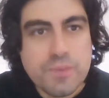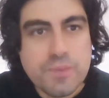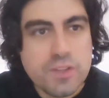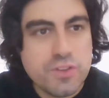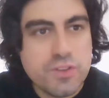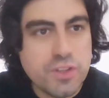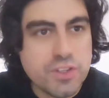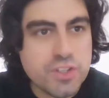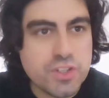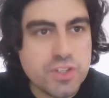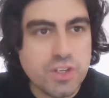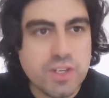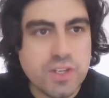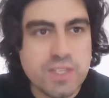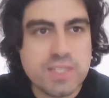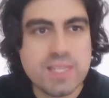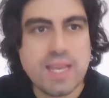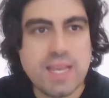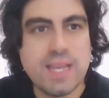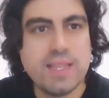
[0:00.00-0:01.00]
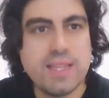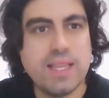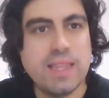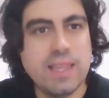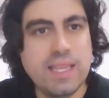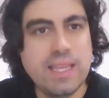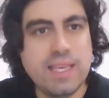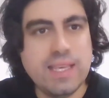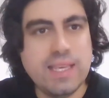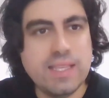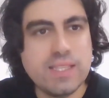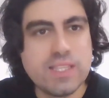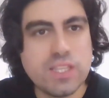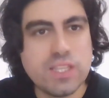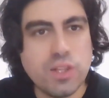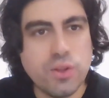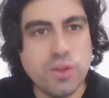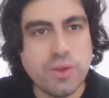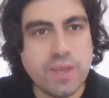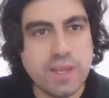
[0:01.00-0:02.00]
The Sun are saying that Leeds
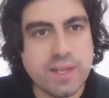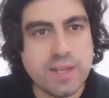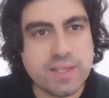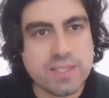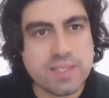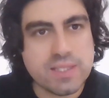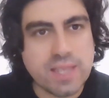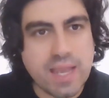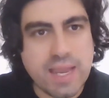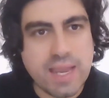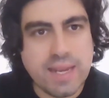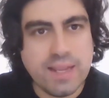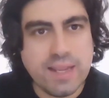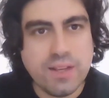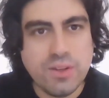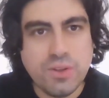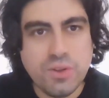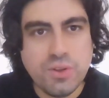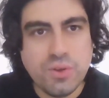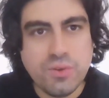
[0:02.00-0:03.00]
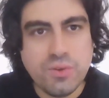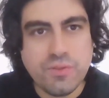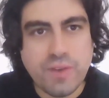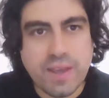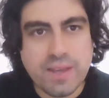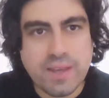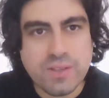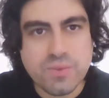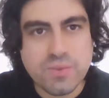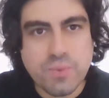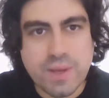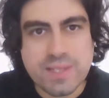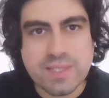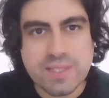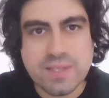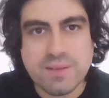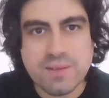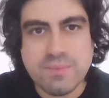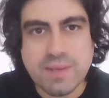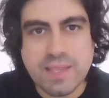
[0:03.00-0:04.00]
are looking at signing Juve's
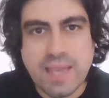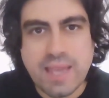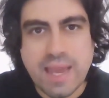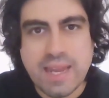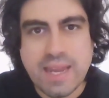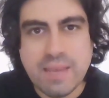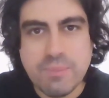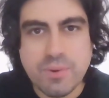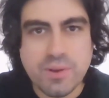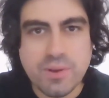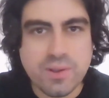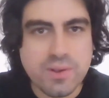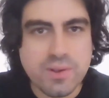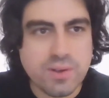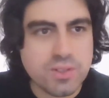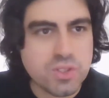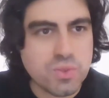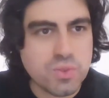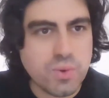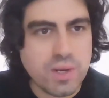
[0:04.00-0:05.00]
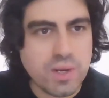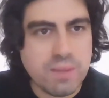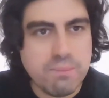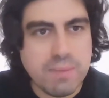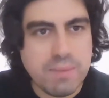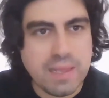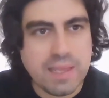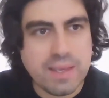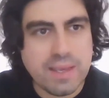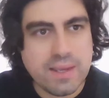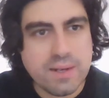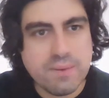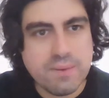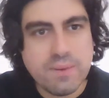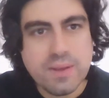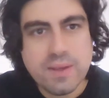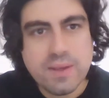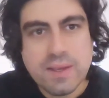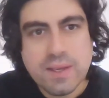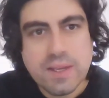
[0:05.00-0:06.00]
Weston McKennie, but it'll cost 20 million.
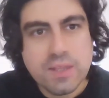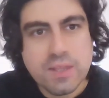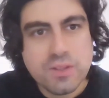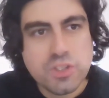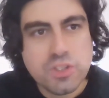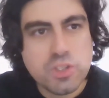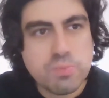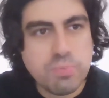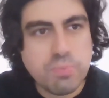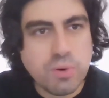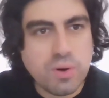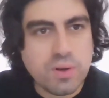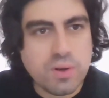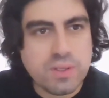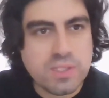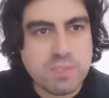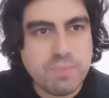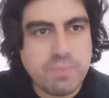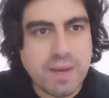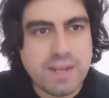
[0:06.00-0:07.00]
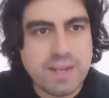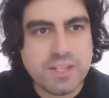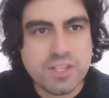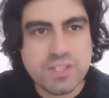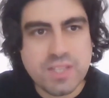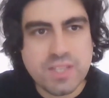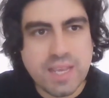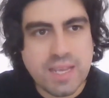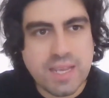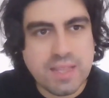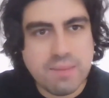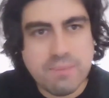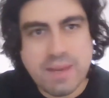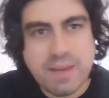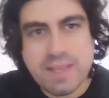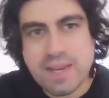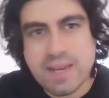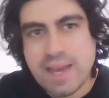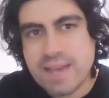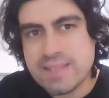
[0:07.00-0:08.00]
The Sport in Spanish are saying that
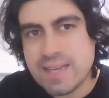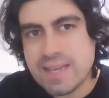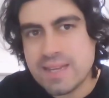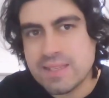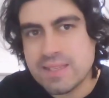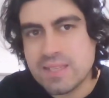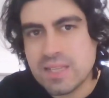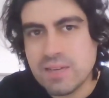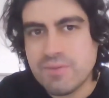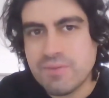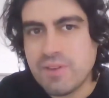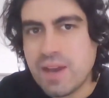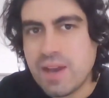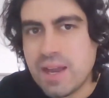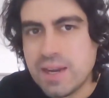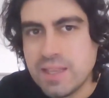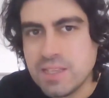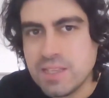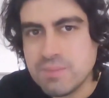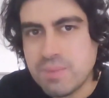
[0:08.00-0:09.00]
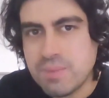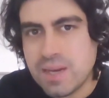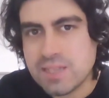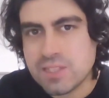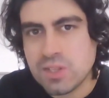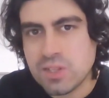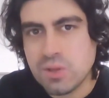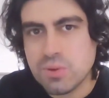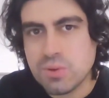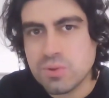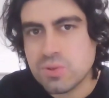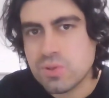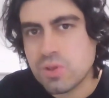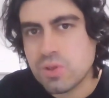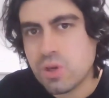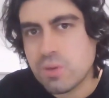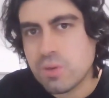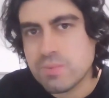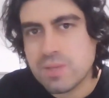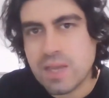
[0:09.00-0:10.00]
Man United's Edinson Cavani is Barcelona's
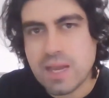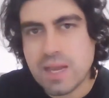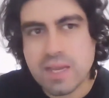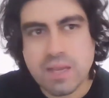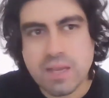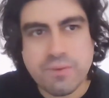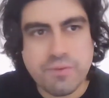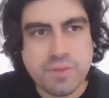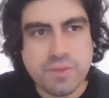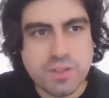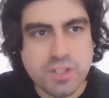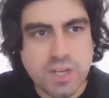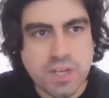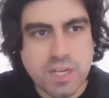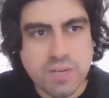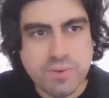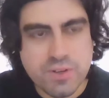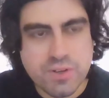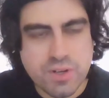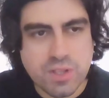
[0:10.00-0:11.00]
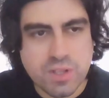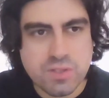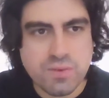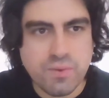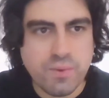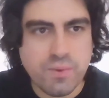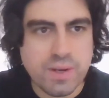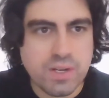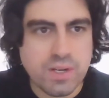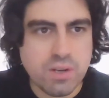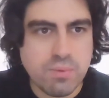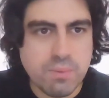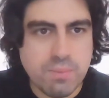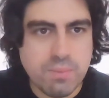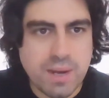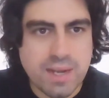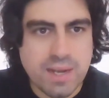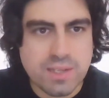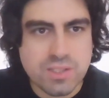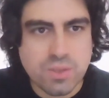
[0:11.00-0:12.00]
top target for the January transfer window, but
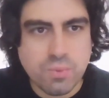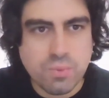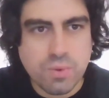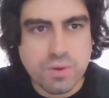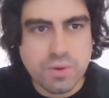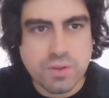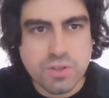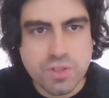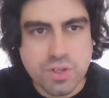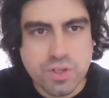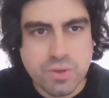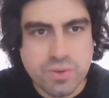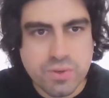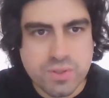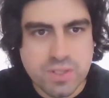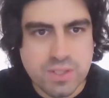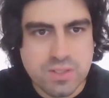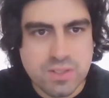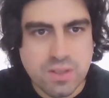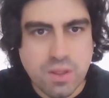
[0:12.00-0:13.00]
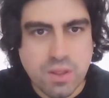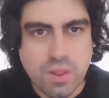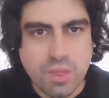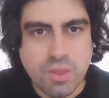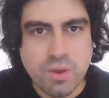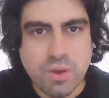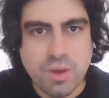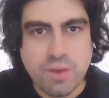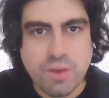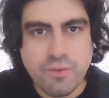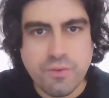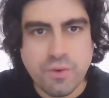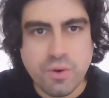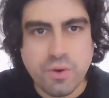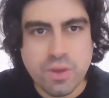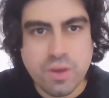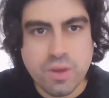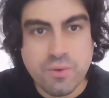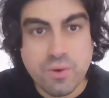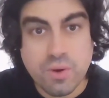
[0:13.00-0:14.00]
Barca want assurances that the
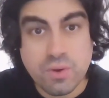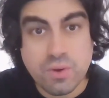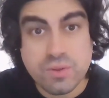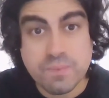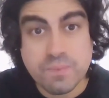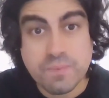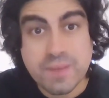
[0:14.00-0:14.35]
34-year-old